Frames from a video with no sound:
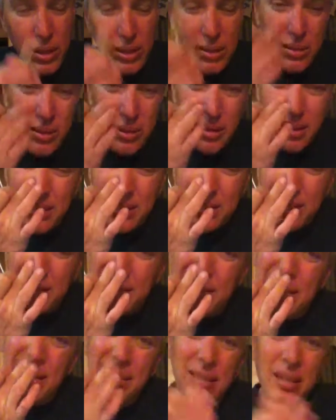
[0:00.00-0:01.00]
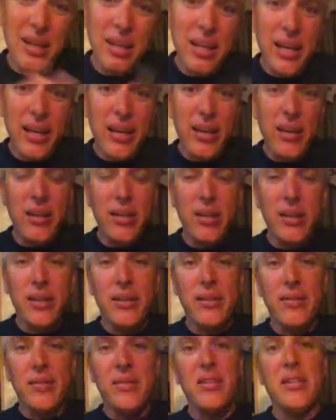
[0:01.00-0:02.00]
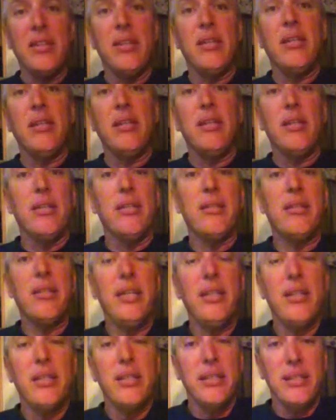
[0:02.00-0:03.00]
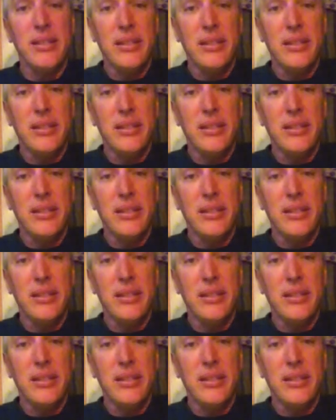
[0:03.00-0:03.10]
It's not that good a sealant.